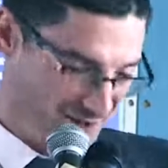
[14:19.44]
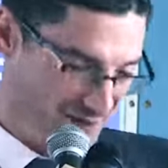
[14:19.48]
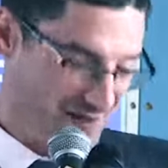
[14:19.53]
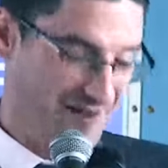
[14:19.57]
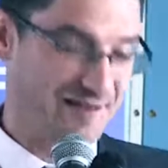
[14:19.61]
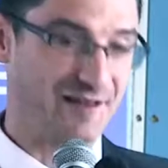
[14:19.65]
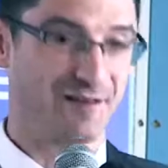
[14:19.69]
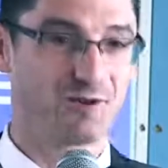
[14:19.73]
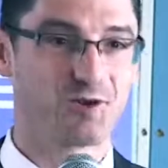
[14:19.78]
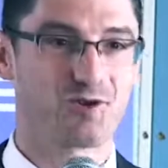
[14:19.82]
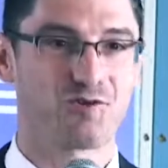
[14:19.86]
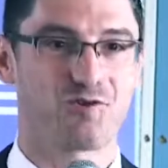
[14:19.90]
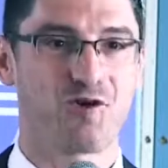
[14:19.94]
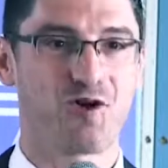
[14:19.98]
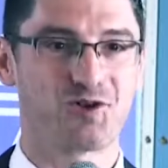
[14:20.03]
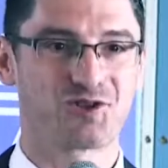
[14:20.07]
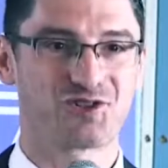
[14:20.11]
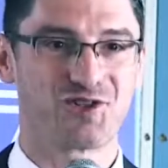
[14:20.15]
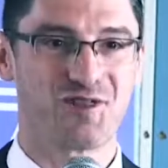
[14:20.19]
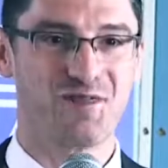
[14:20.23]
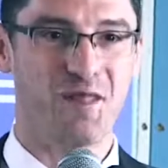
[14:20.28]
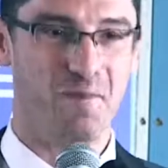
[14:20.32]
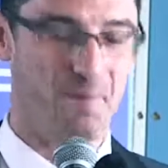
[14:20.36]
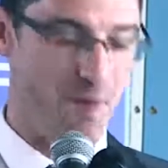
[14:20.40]
little
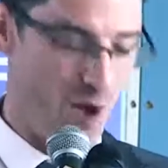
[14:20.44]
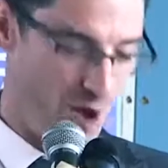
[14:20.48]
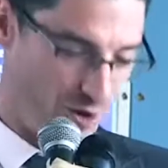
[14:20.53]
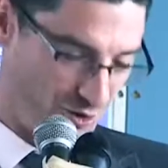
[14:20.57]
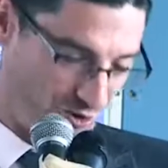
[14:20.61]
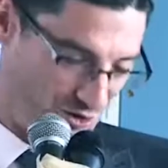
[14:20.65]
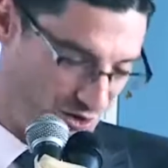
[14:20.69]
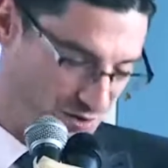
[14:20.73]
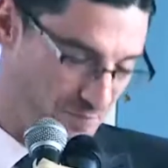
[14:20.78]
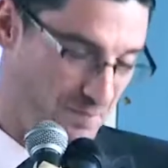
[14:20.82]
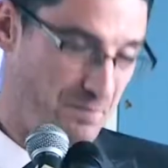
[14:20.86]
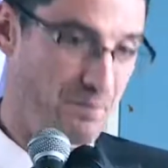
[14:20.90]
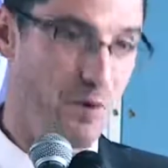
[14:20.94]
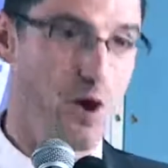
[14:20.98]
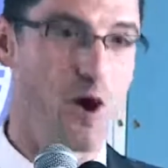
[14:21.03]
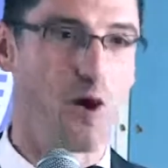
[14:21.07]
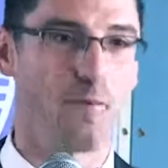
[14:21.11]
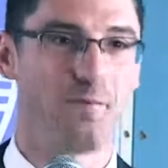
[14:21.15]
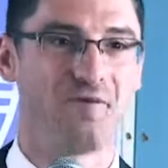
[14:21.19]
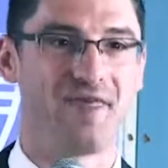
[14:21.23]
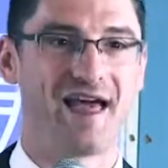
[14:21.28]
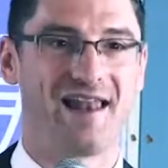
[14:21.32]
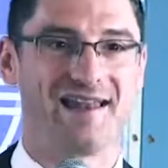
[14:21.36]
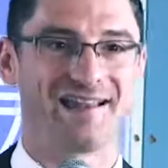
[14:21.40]
cross in the box, and
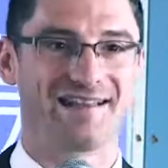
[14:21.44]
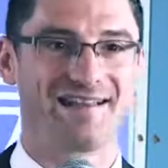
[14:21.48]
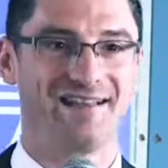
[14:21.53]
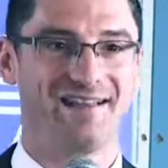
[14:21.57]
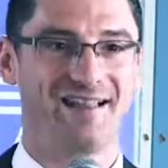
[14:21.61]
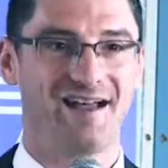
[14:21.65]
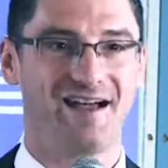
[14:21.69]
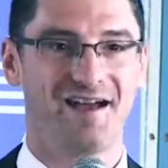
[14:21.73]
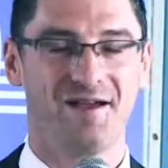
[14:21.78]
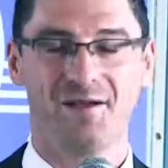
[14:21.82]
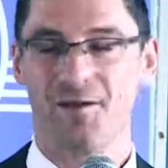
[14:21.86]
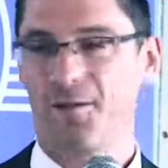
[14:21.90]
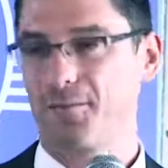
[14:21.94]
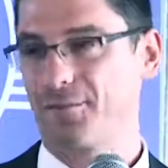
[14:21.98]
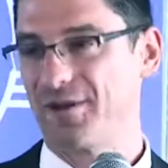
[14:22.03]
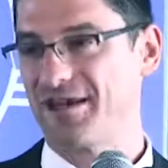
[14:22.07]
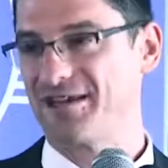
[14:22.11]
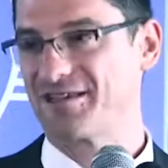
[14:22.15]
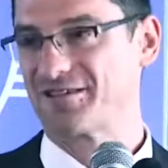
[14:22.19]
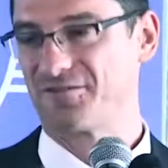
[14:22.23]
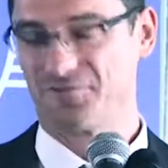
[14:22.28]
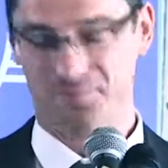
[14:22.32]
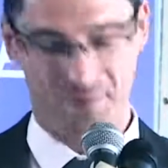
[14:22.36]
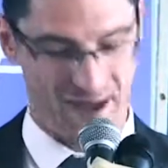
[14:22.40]
pop their little
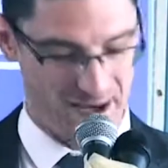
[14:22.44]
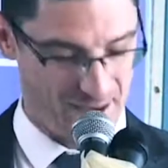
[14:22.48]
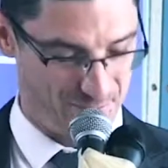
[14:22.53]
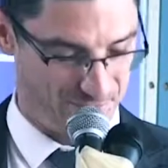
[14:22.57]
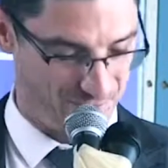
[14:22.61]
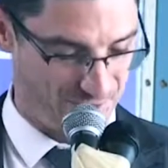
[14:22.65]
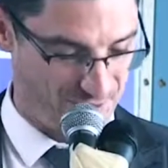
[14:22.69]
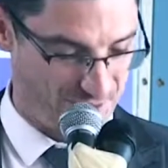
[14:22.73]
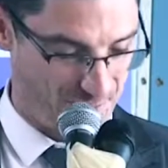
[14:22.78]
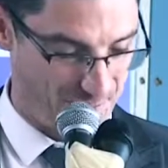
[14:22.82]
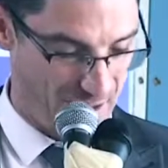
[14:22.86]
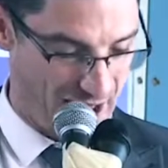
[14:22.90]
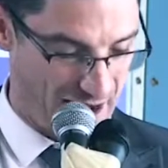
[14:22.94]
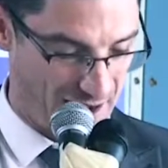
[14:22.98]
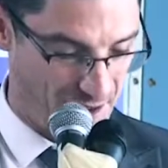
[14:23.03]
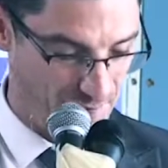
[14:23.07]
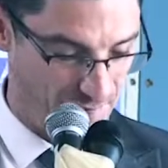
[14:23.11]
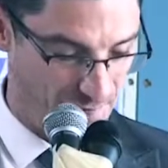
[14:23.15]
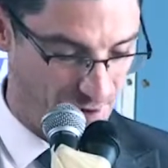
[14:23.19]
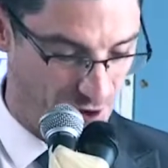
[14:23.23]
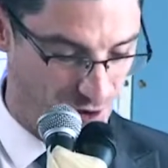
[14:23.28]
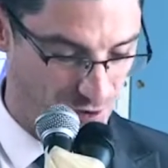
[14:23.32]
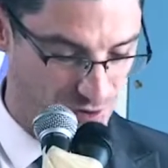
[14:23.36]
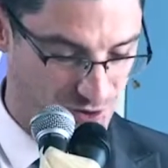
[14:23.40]
piece of paper in the
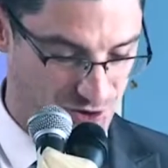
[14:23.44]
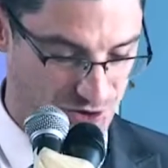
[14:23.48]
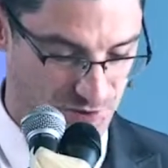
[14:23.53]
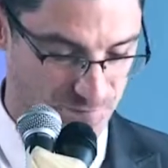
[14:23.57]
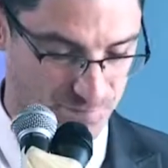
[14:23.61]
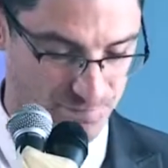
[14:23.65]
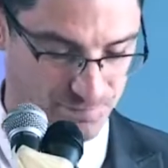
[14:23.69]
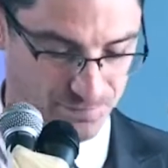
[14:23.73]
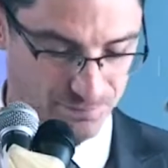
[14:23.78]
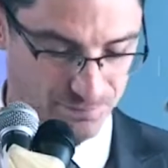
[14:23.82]
ballot box.